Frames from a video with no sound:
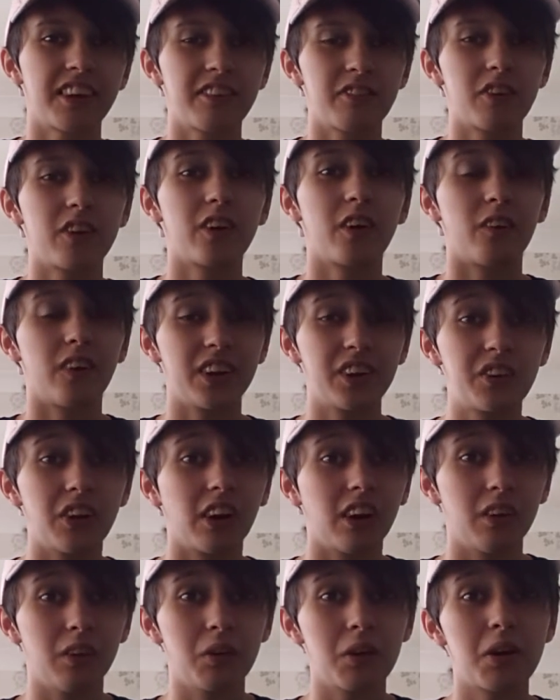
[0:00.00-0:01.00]
even though I
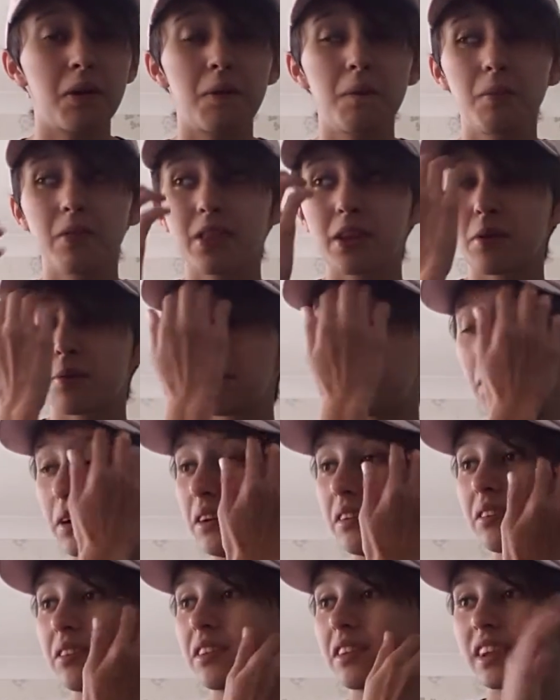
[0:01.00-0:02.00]
don't.
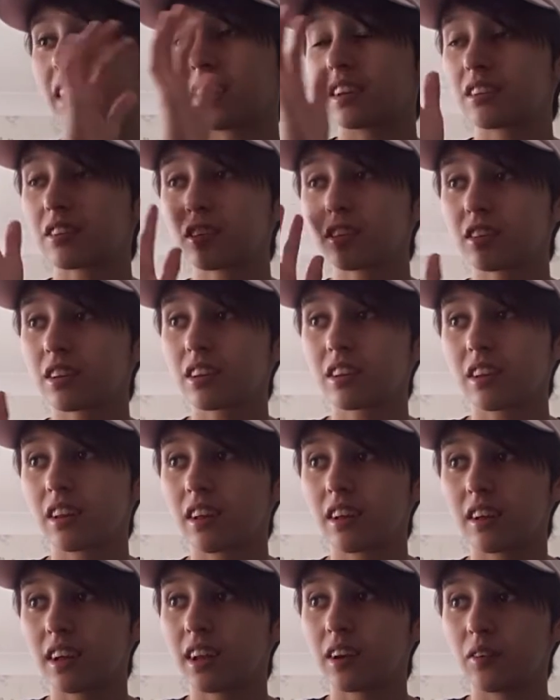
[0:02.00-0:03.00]
But that's,
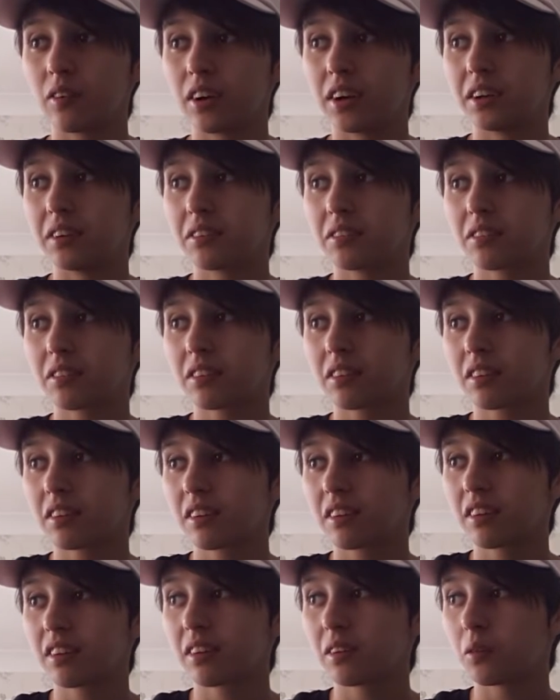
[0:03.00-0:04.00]
anyway,
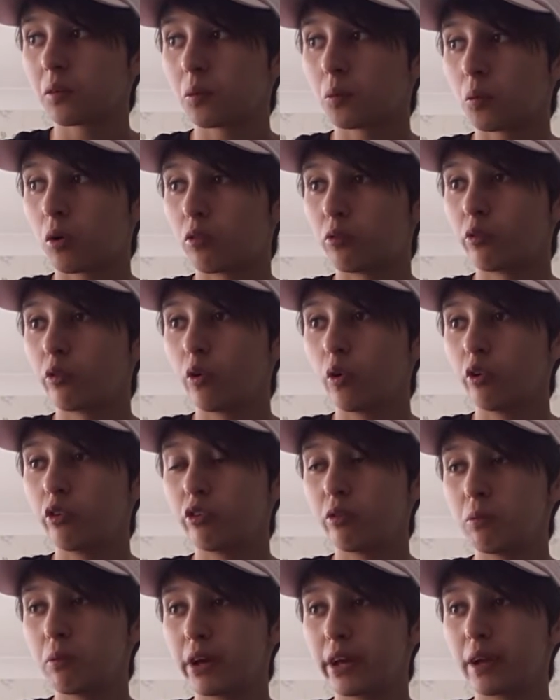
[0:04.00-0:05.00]
one rule
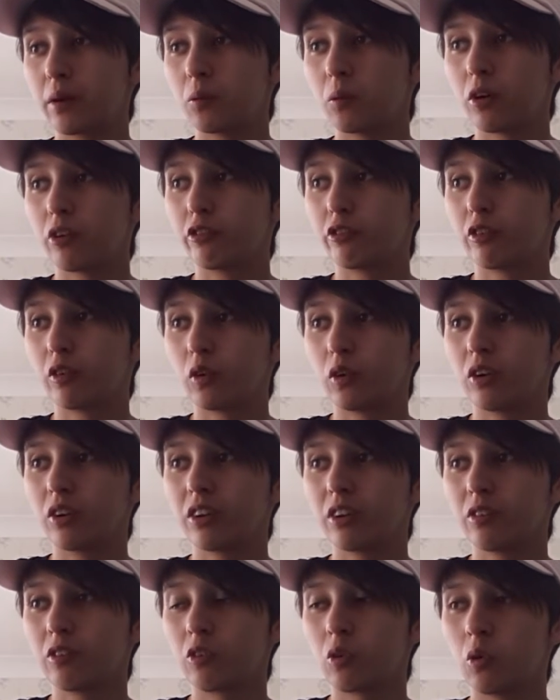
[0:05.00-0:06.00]
for me and one for,
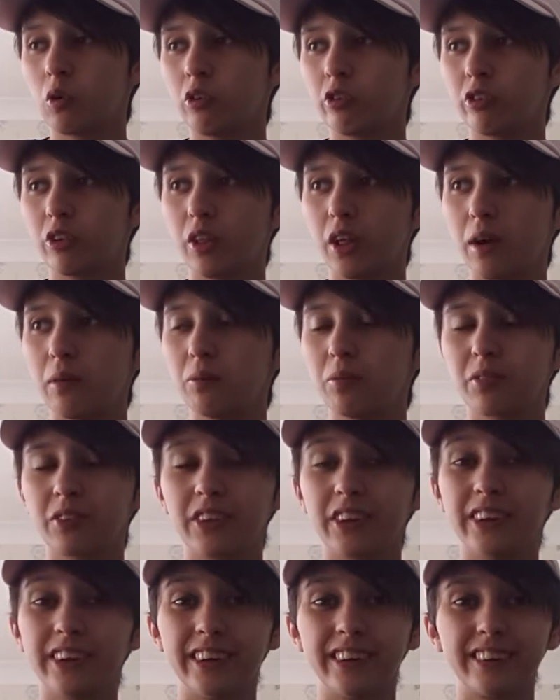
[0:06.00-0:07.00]
rule for them.
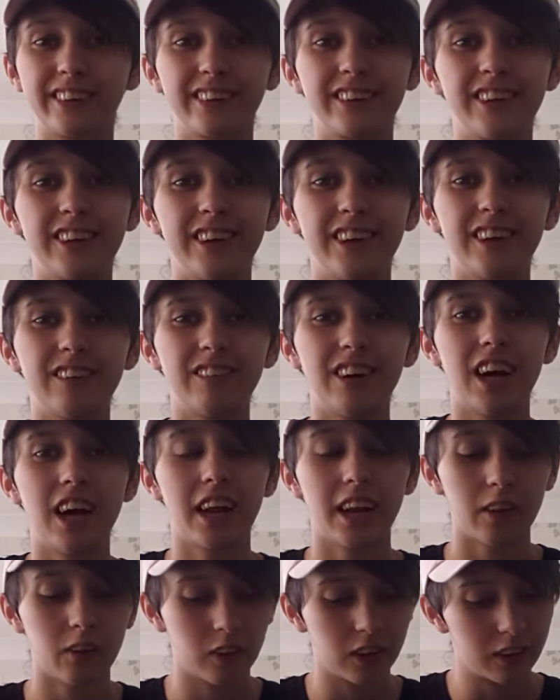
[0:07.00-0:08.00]
Yeah. But
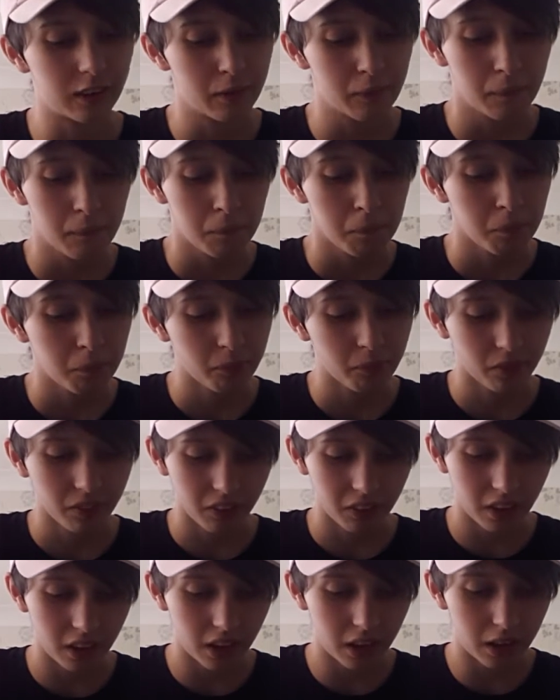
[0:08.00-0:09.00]
anyway,
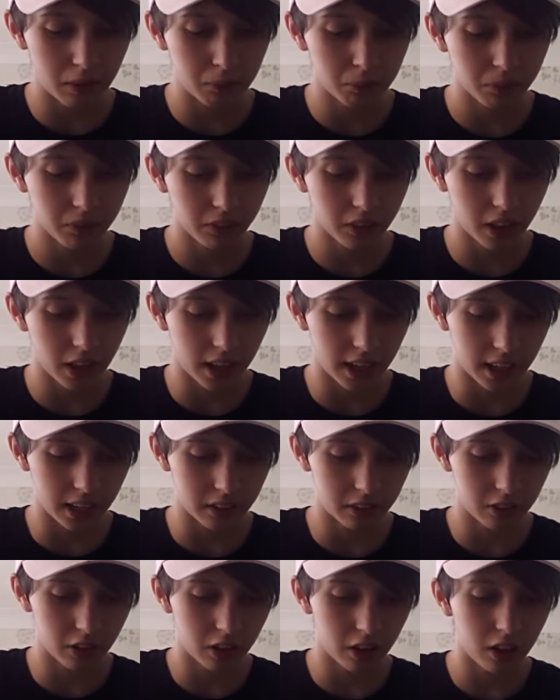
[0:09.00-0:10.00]
um,
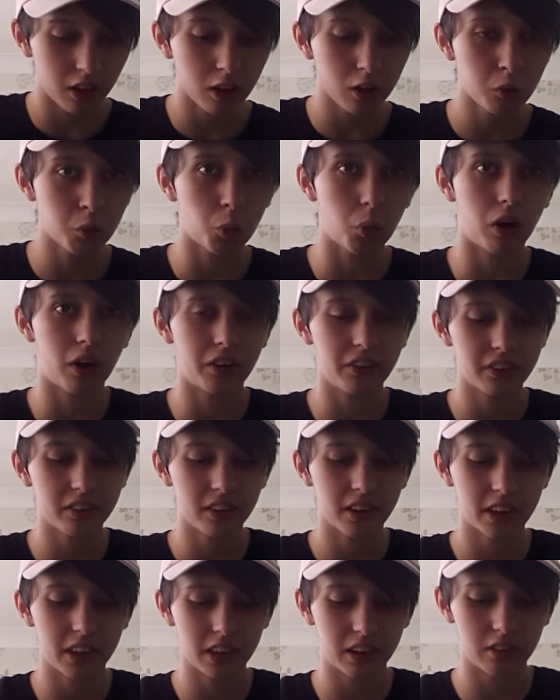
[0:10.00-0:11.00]
and the last one
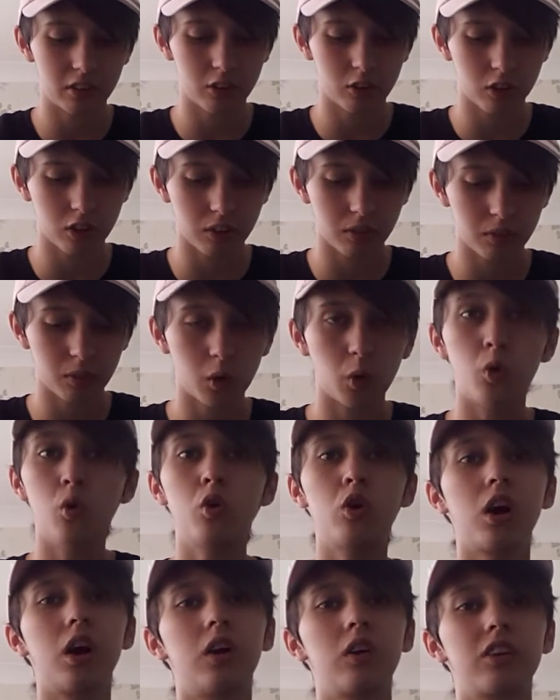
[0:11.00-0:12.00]
is all
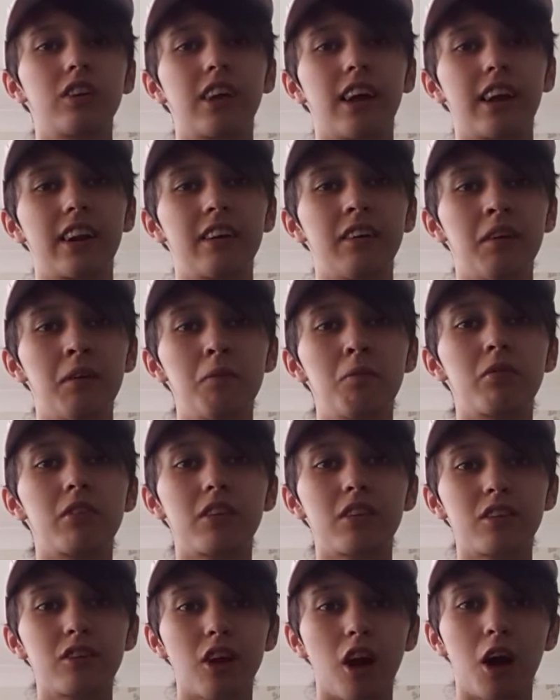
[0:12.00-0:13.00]
girls get it.
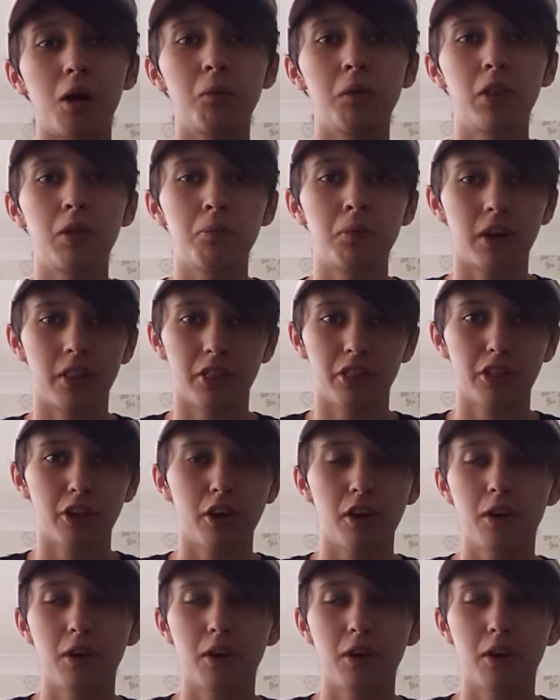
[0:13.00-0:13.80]
Time of the month.